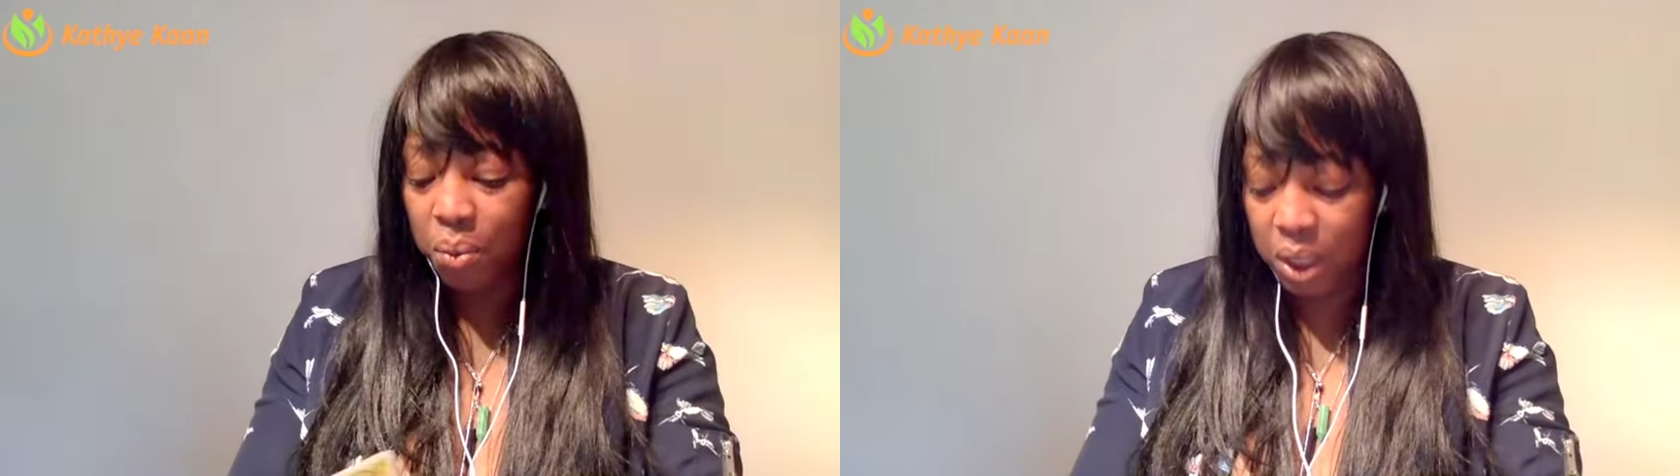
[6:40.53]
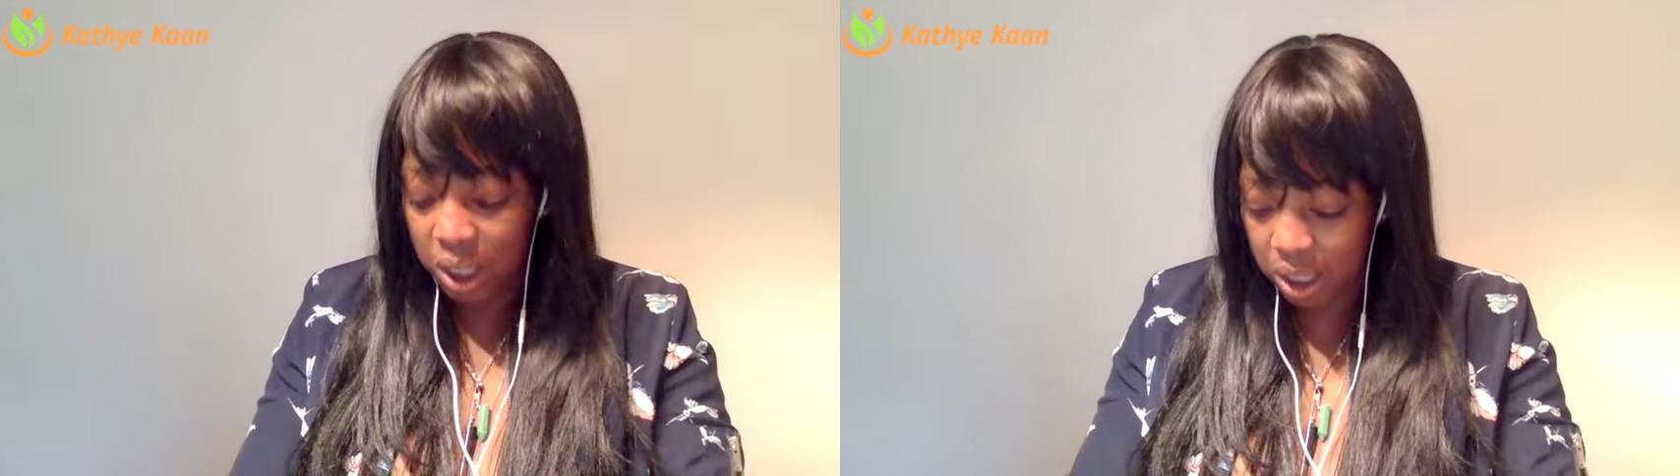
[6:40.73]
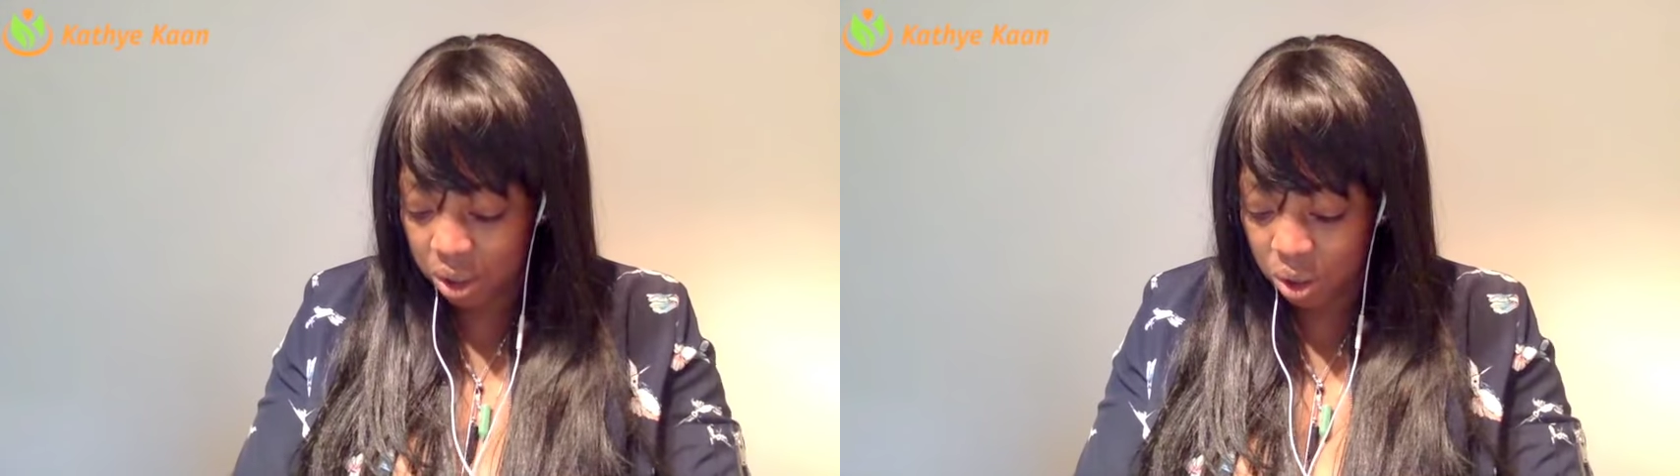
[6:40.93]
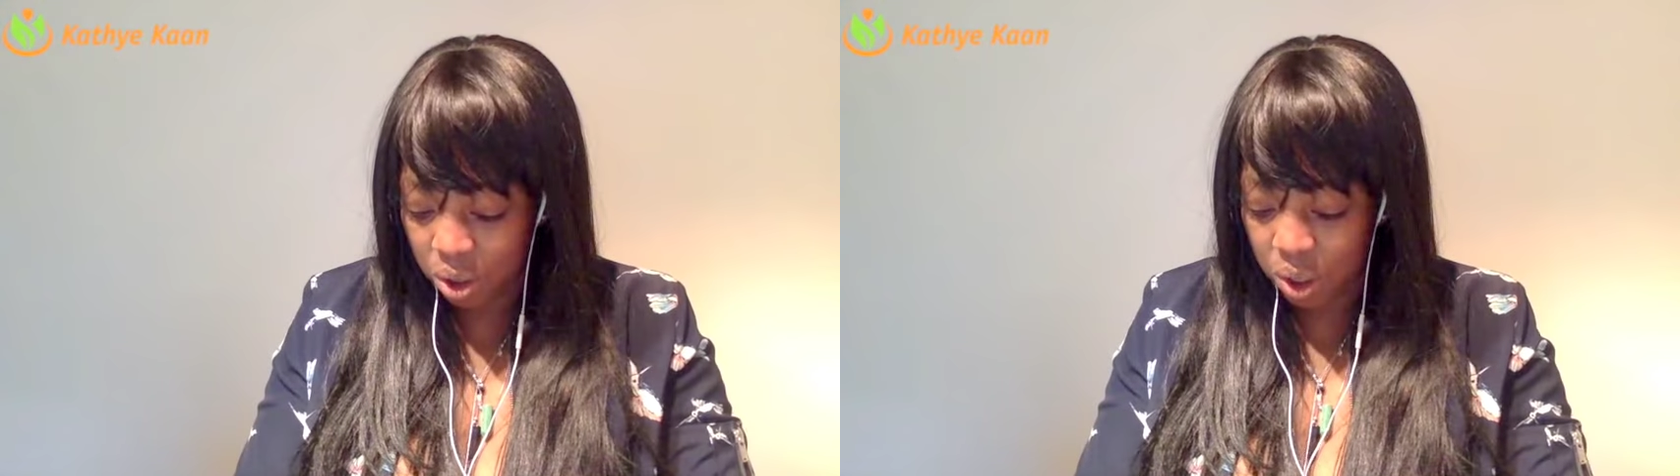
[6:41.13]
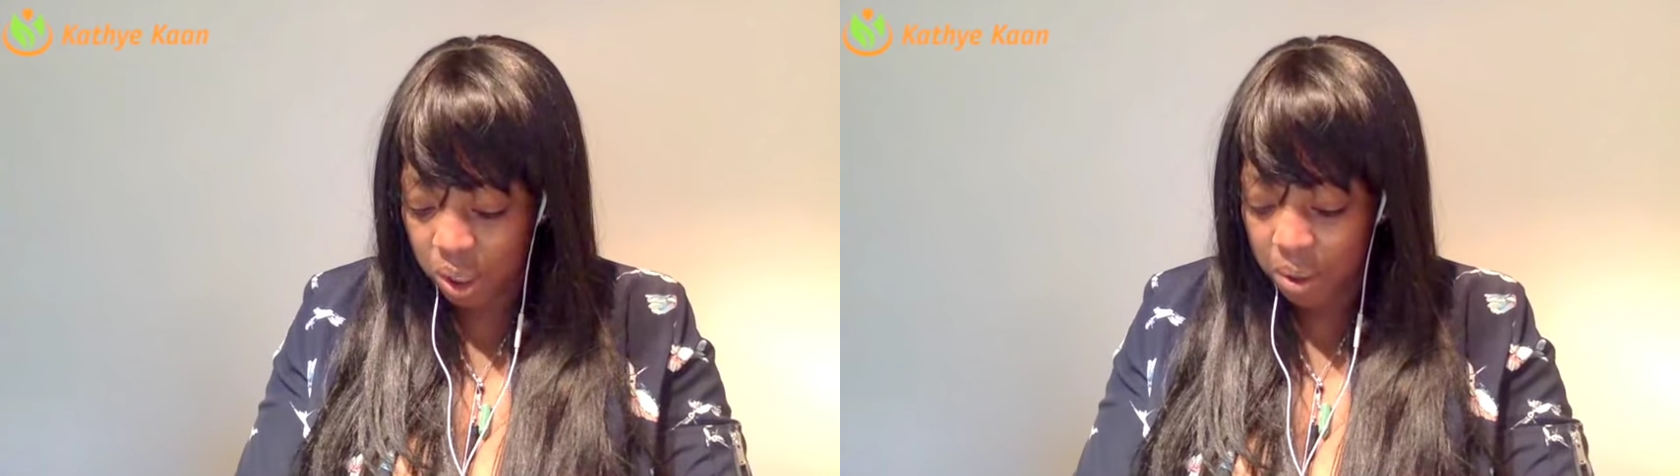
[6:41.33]
which is
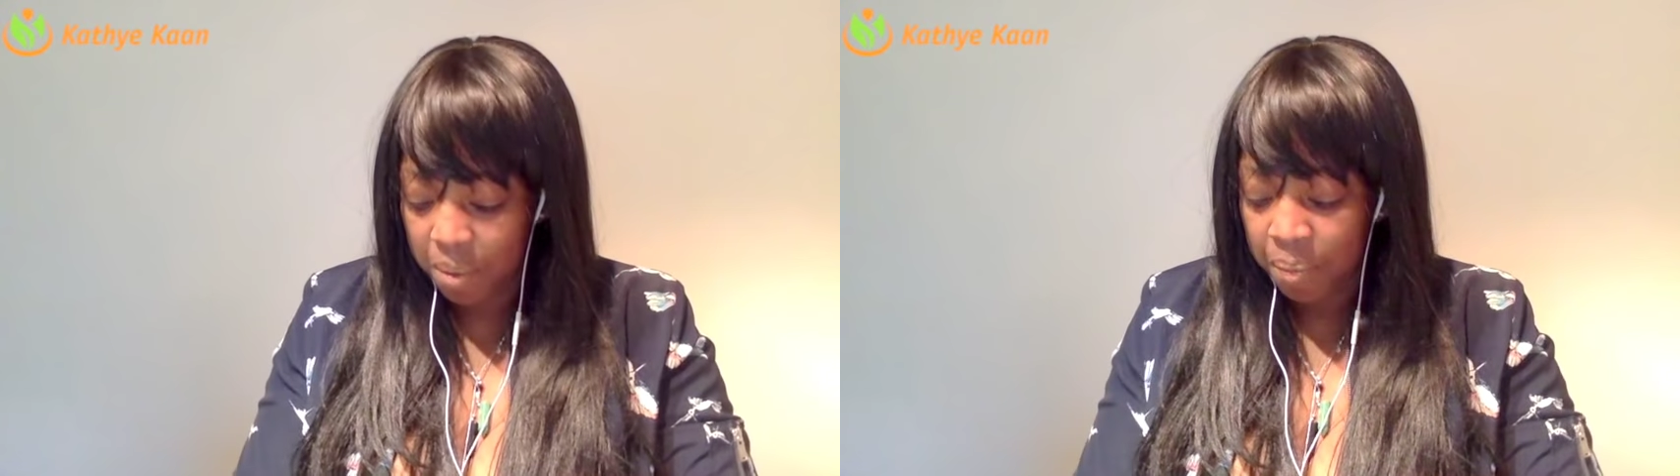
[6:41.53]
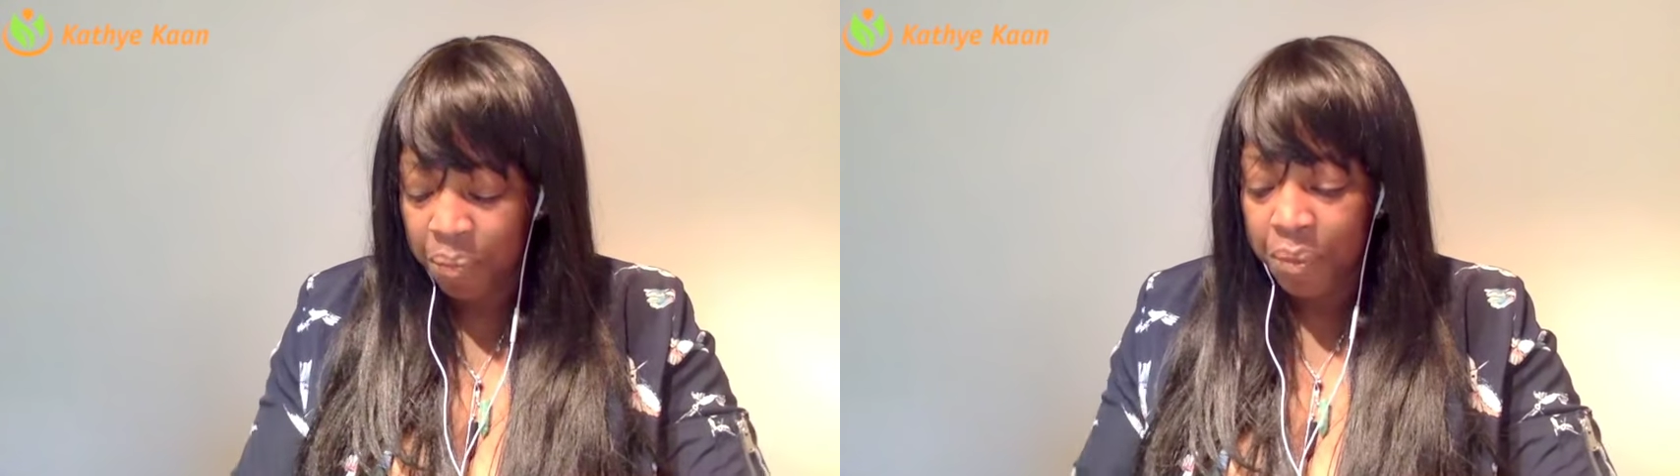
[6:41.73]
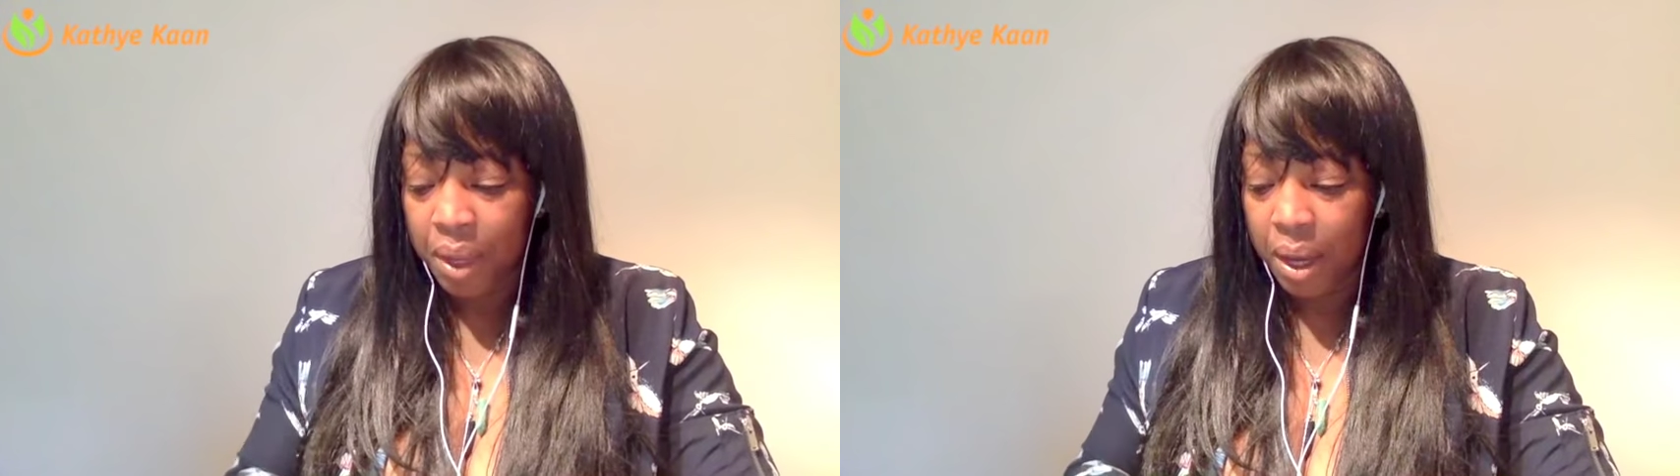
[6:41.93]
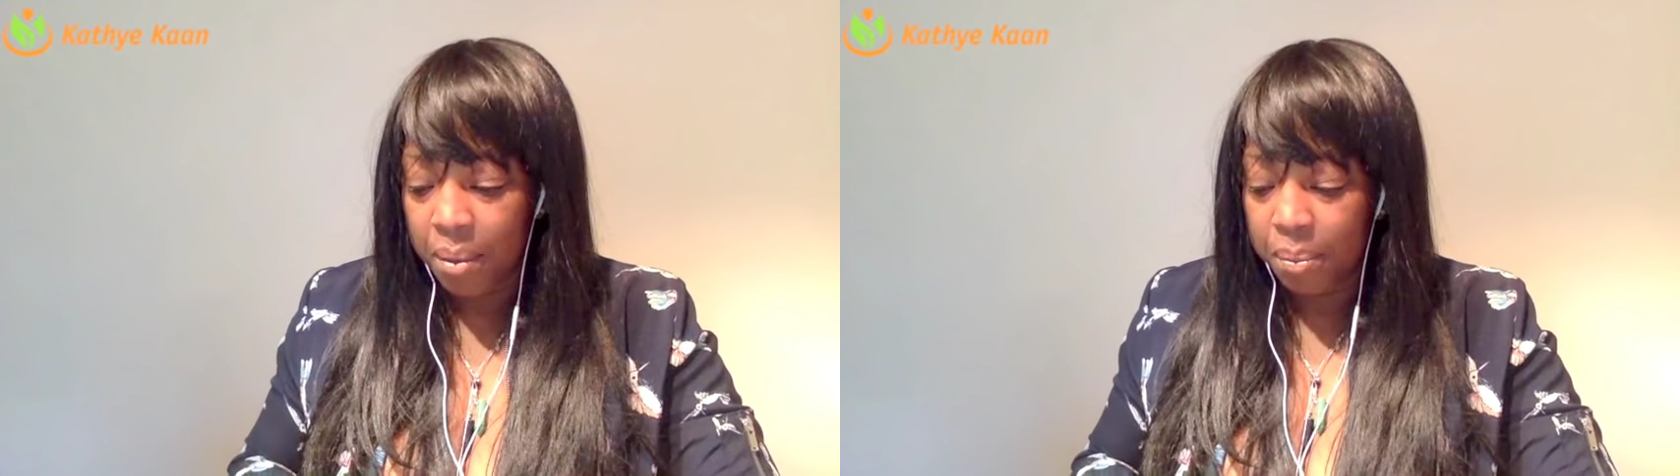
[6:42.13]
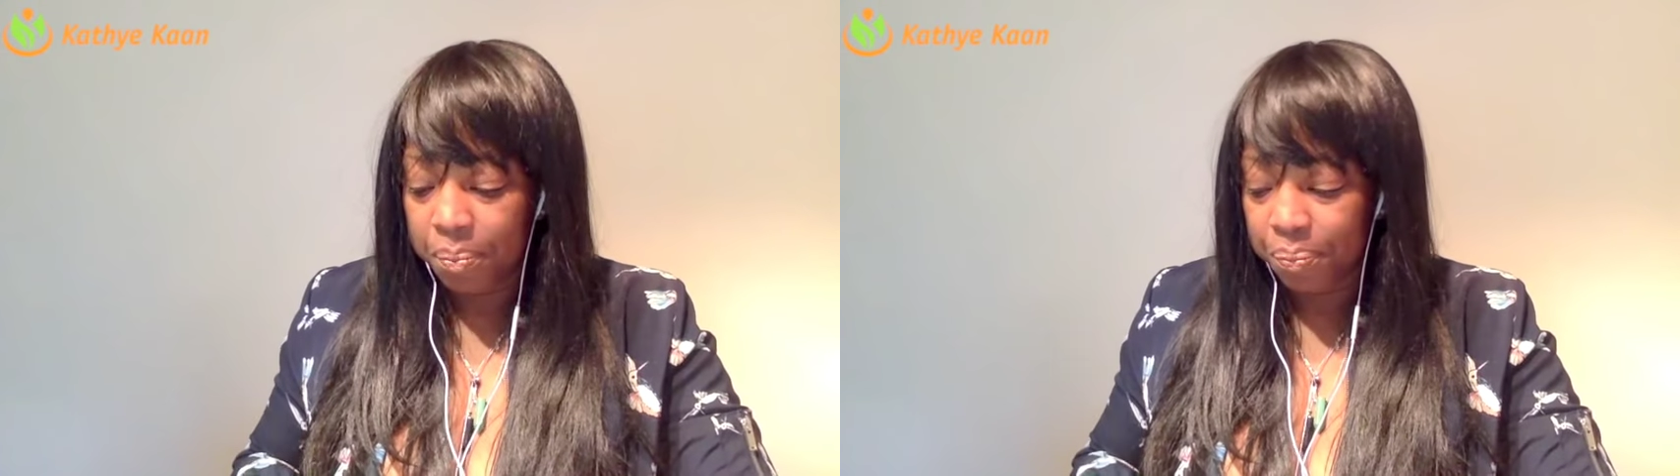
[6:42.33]
good.
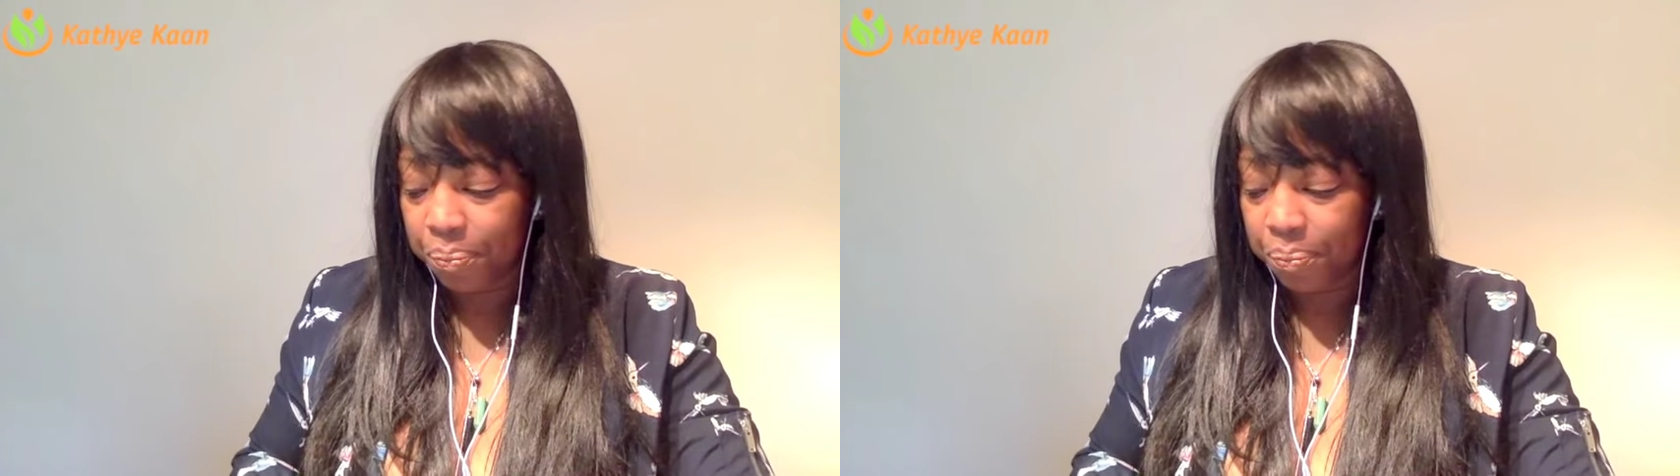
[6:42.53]
Um,